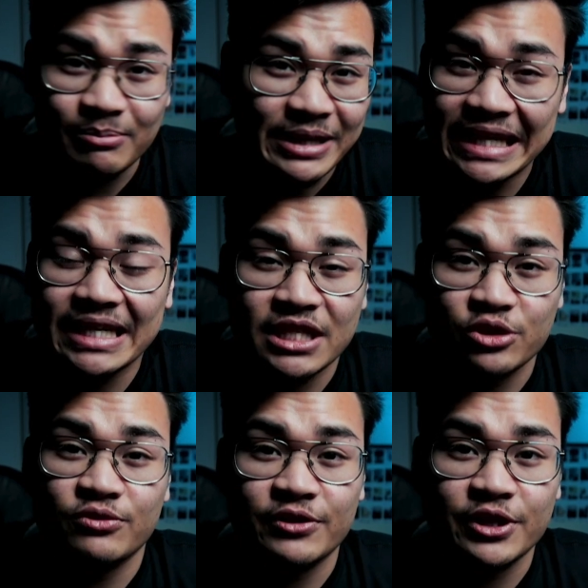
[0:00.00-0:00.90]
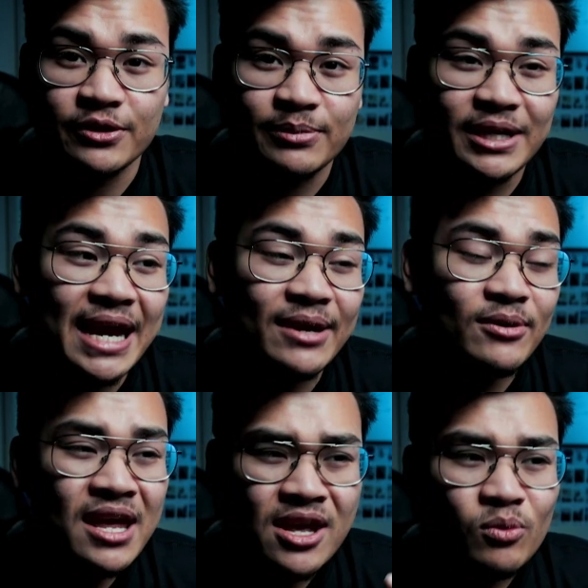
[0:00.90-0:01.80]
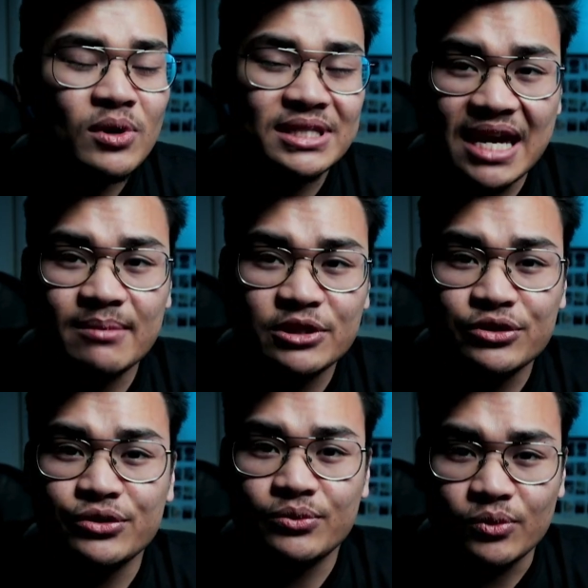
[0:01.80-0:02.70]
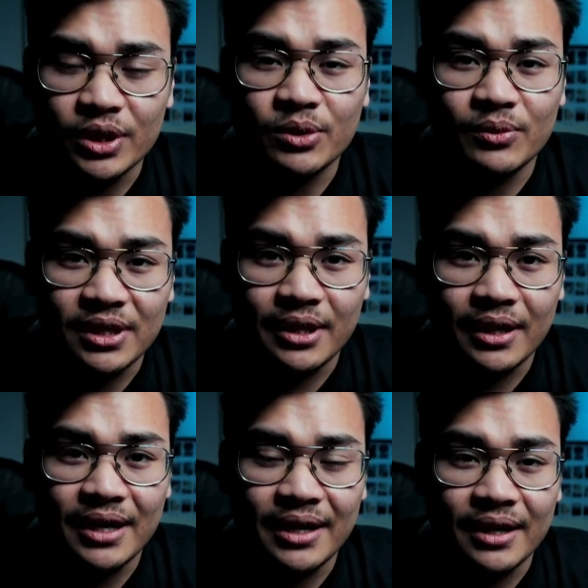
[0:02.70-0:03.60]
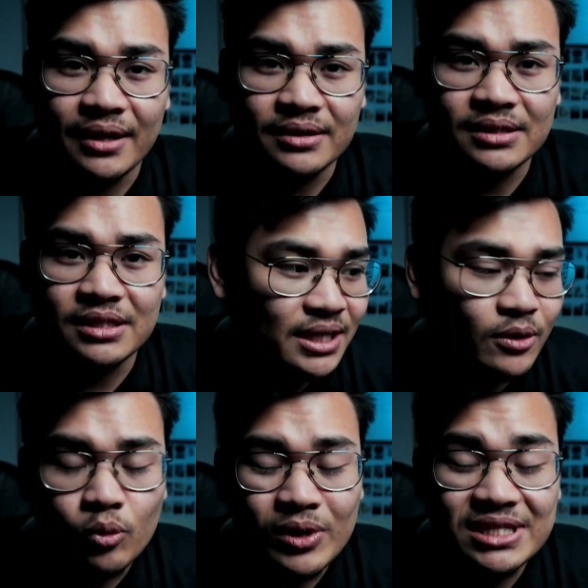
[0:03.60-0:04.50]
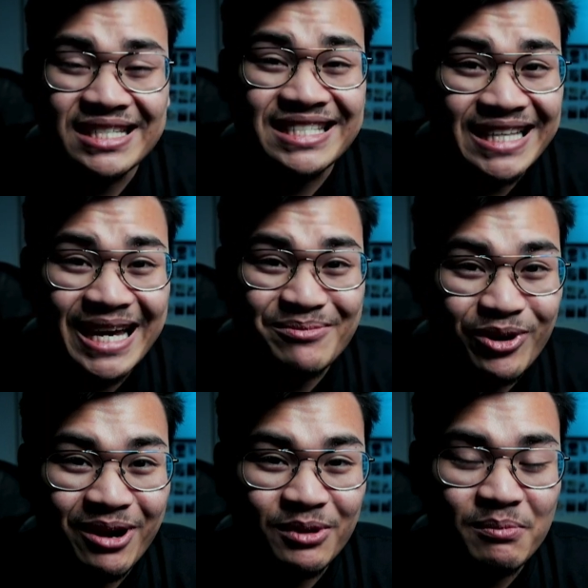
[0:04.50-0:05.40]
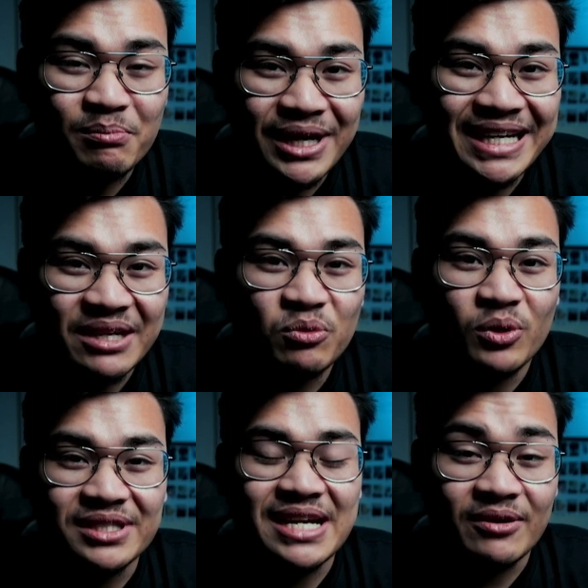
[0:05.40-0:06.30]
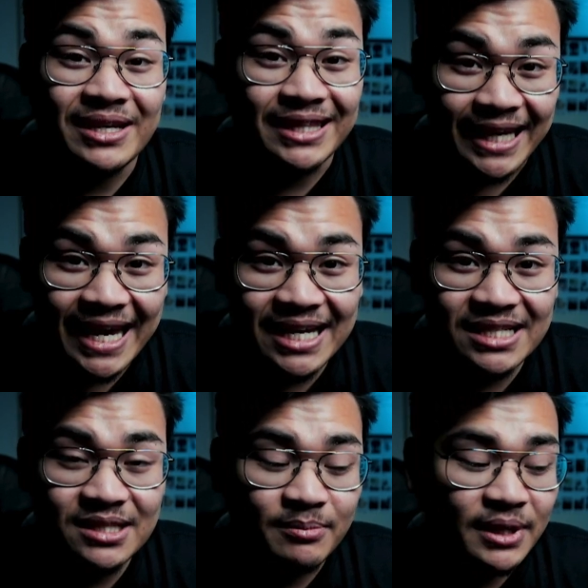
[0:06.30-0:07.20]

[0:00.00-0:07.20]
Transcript: big issue for you. But I was able to work with it and it was a slight problem, but it worked out in the end.